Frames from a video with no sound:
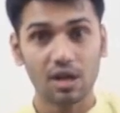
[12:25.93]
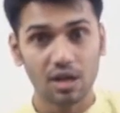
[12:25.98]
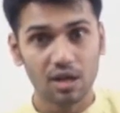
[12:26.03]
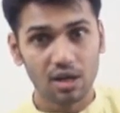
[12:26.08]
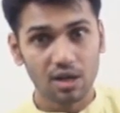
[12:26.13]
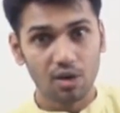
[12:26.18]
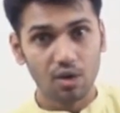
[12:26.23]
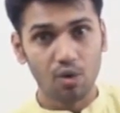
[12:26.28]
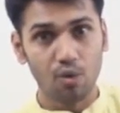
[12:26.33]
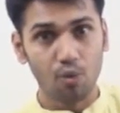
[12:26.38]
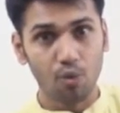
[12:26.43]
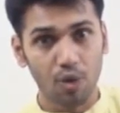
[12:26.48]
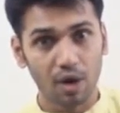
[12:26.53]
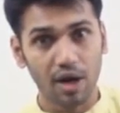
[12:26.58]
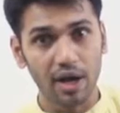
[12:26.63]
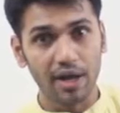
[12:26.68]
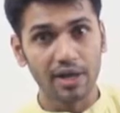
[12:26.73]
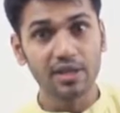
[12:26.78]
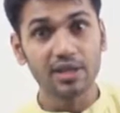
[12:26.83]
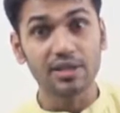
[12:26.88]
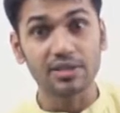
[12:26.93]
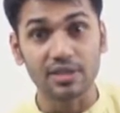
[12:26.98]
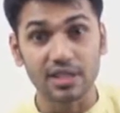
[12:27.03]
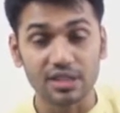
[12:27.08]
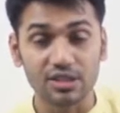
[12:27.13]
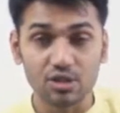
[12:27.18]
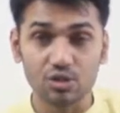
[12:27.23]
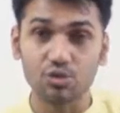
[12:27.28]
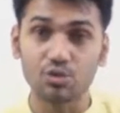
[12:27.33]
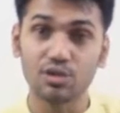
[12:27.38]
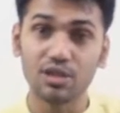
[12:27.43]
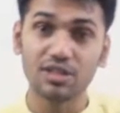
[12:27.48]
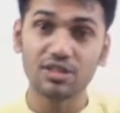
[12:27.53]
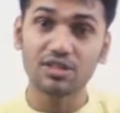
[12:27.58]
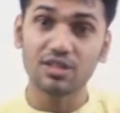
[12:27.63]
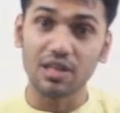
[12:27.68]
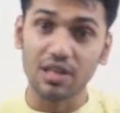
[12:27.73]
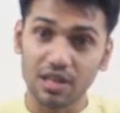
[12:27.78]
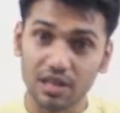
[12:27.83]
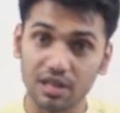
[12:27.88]
where the students
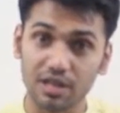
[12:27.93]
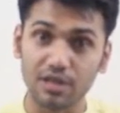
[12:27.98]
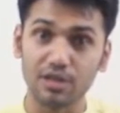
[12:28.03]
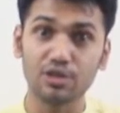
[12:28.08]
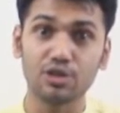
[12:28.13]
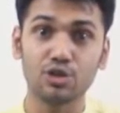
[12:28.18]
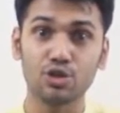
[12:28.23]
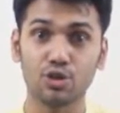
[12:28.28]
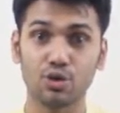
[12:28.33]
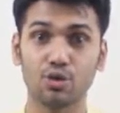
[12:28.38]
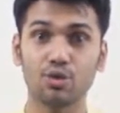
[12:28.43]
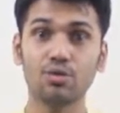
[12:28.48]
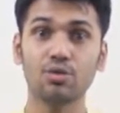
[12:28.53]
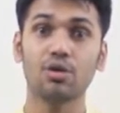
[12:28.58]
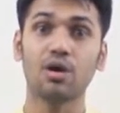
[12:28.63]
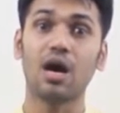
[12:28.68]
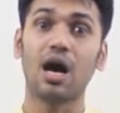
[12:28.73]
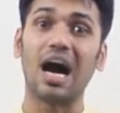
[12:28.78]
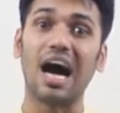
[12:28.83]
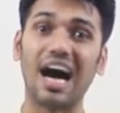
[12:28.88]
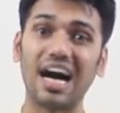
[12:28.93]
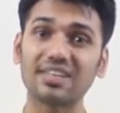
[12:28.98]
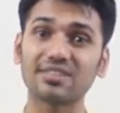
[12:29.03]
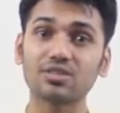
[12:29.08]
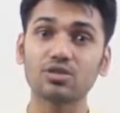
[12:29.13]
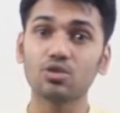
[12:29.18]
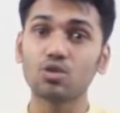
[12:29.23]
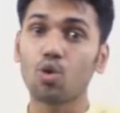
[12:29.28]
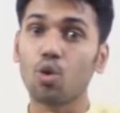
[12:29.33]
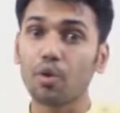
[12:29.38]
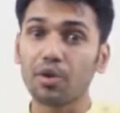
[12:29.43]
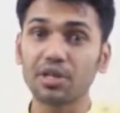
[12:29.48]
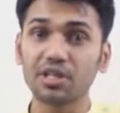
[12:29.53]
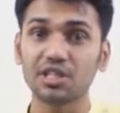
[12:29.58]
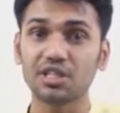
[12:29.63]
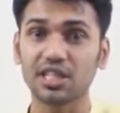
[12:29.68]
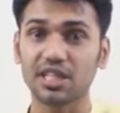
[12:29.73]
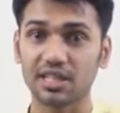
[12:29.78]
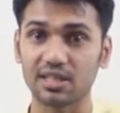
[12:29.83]
learn to ask questions.